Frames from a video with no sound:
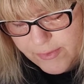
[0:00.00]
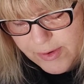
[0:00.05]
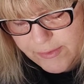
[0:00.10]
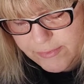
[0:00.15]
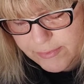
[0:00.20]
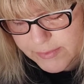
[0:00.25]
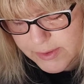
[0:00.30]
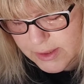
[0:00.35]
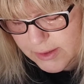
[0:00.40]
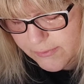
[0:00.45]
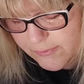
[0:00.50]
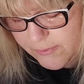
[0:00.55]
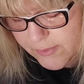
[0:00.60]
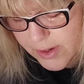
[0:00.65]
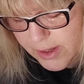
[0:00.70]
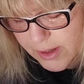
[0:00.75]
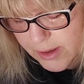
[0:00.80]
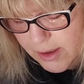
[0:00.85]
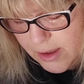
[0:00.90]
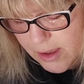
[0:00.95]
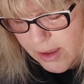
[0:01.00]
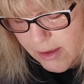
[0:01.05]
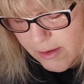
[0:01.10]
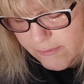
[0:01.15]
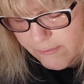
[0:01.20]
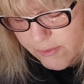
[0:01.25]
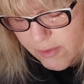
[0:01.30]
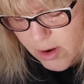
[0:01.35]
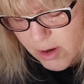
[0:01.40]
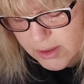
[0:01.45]
from suffering
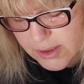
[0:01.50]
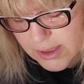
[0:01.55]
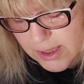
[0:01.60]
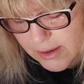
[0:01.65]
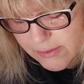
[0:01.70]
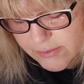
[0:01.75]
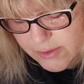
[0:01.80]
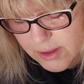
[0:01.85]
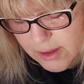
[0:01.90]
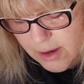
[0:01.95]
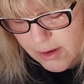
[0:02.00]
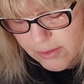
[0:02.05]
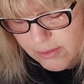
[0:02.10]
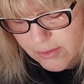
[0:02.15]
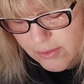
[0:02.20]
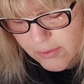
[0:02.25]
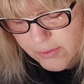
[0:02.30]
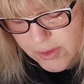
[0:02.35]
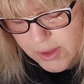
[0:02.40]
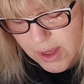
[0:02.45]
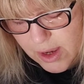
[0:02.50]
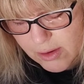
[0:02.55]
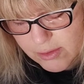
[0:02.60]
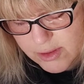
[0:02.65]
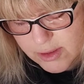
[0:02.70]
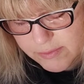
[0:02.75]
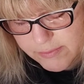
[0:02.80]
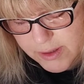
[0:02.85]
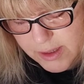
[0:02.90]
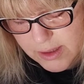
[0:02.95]
for ourselves alone, or the
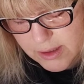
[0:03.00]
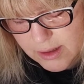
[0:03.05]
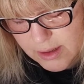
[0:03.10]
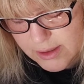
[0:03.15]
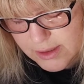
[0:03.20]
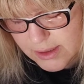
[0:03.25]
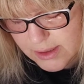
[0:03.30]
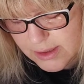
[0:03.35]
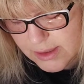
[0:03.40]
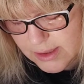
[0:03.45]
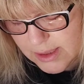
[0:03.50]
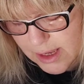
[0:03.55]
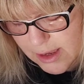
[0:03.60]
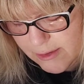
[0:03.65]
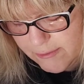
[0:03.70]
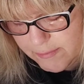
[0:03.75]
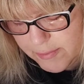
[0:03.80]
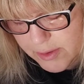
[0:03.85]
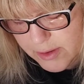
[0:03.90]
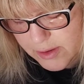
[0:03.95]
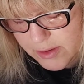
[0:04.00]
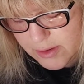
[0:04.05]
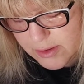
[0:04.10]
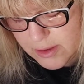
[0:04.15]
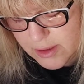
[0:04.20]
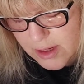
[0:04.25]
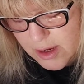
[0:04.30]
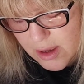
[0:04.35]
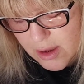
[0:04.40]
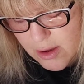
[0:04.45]
ultimate enlightened state of Buddhahood
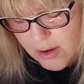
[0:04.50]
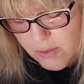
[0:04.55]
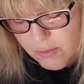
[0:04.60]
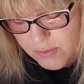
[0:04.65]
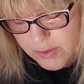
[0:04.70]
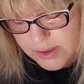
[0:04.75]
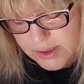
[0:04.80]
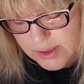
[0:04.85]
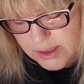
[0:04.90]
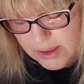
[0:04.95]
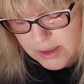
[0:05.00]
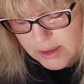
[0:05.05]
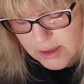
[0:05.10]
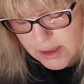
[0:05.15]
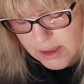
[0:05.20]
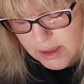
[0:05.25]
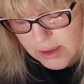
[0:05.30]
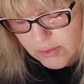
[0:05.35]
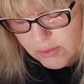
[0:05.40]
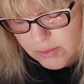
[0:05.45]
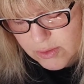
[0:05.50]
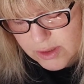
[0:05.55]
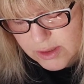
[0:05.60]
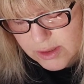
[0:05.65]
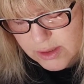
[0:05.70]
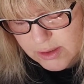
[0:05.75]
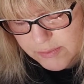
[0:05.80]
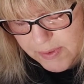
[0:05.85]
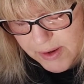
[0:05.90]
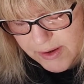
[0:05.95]
we seek in order
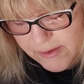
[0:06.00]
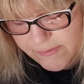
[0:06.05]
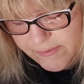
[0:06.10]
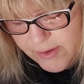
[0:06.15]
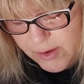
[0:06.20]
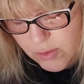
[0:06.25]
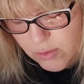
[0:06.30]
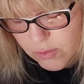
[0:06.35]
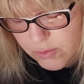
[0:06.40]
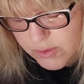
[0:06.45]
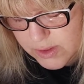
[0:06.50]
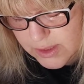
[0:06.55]
to benefit all